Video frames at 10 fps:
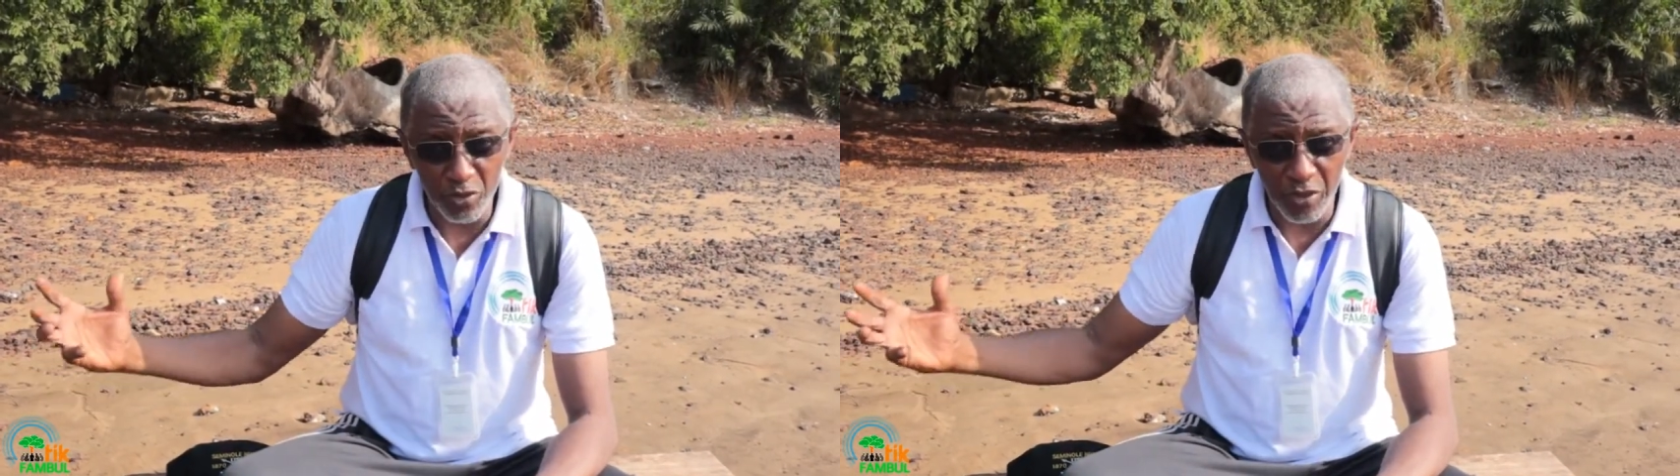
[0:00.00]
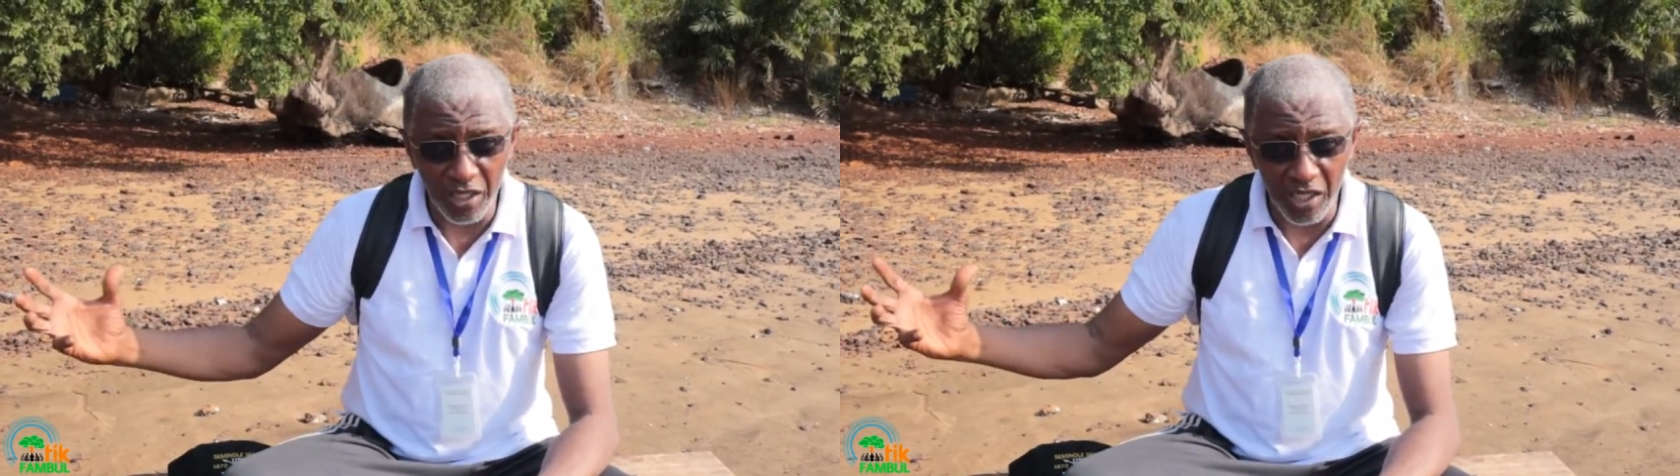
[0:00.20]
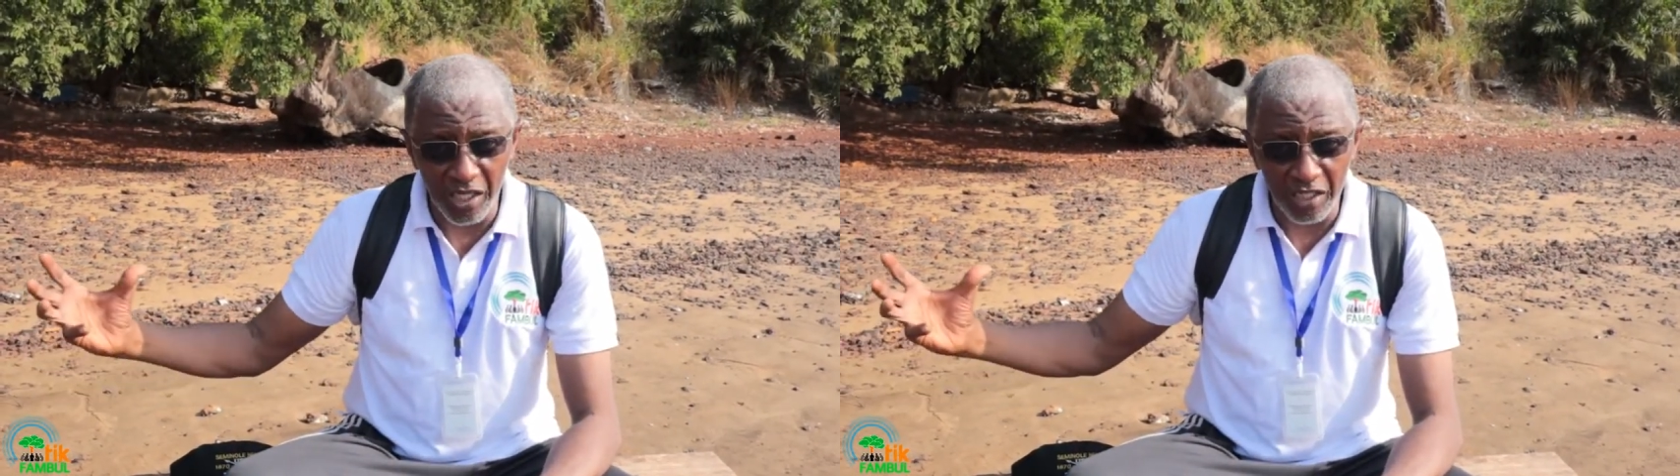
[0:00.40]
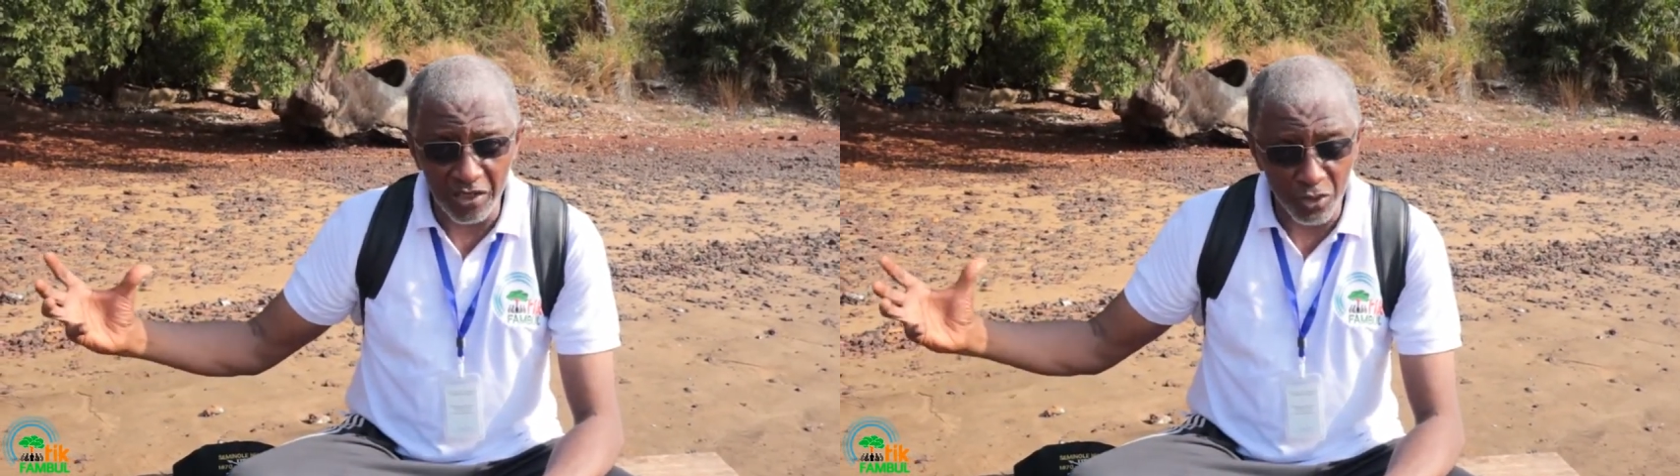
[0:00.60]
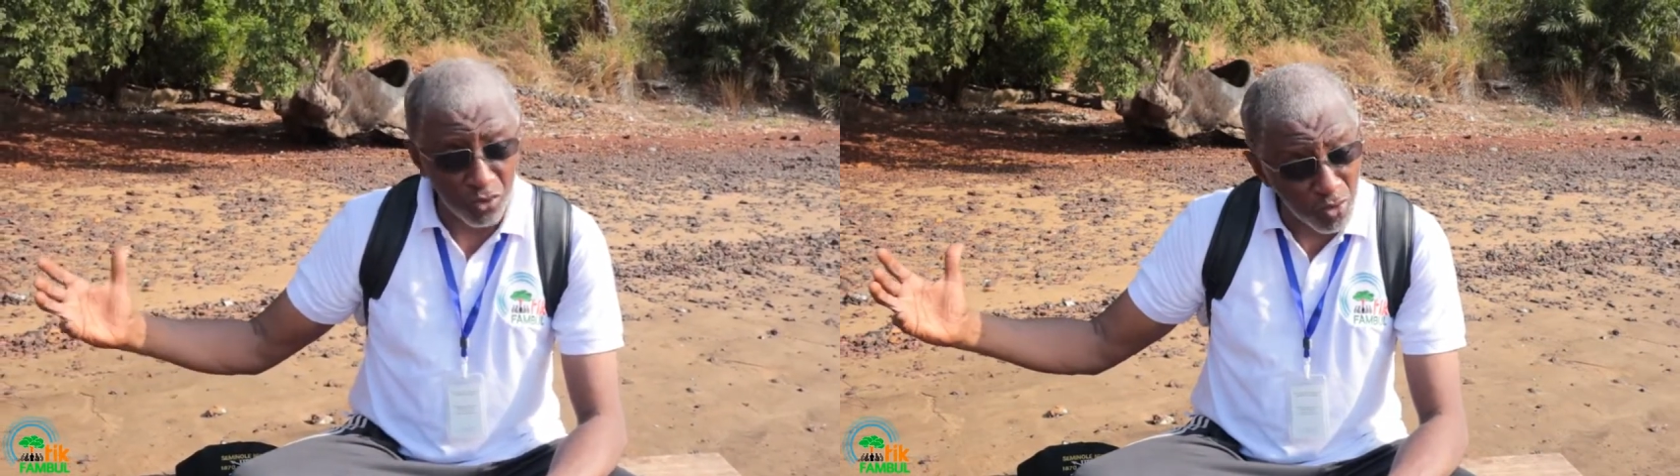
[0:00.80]
to, uh,
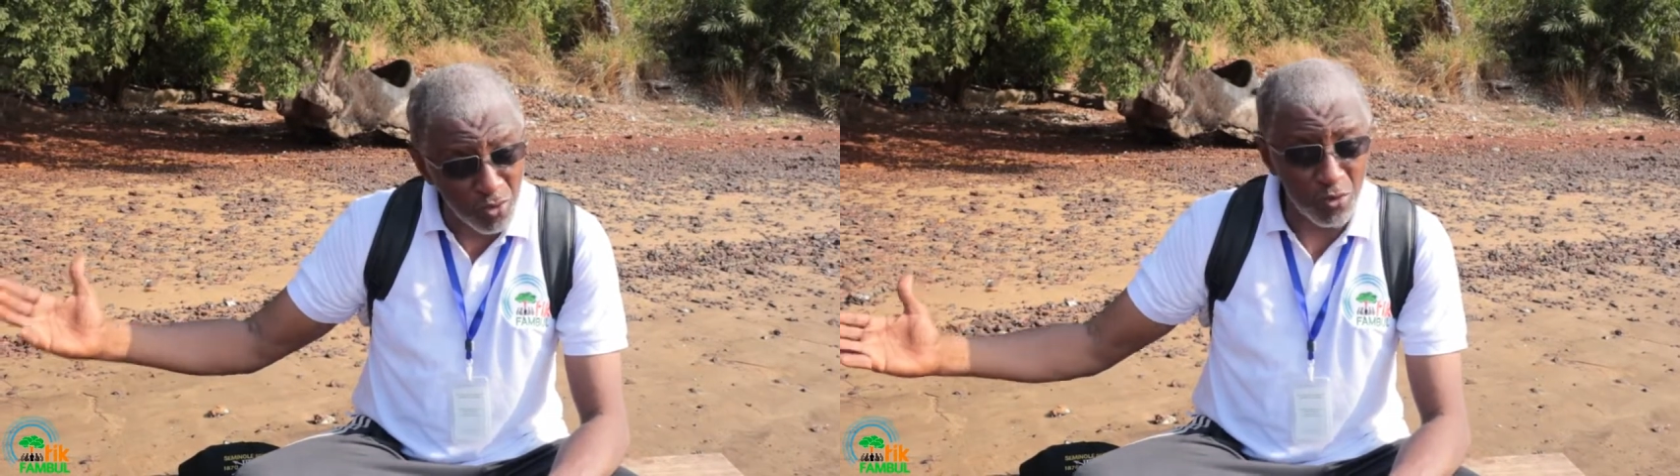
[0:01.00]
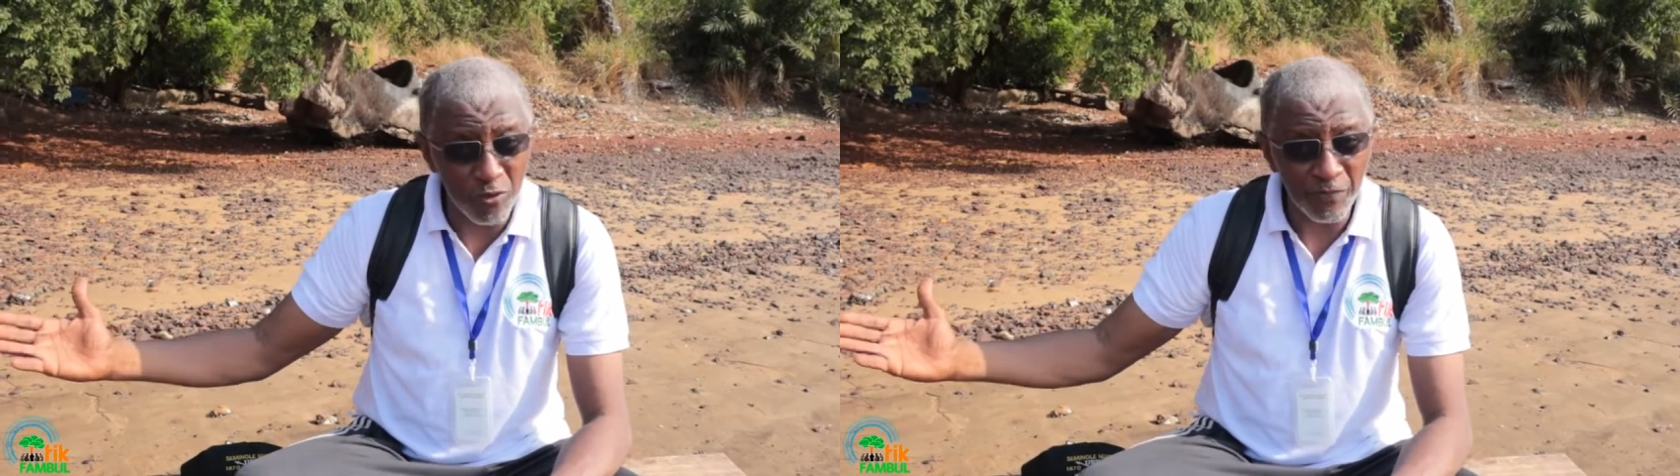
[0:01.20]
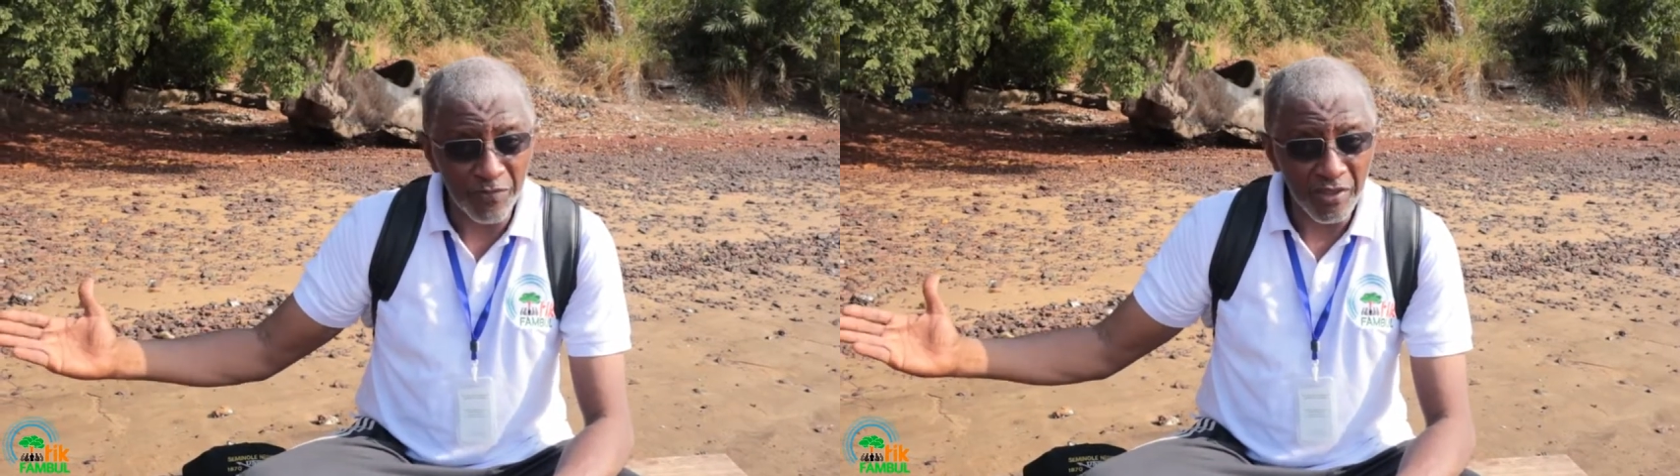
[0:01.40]
to do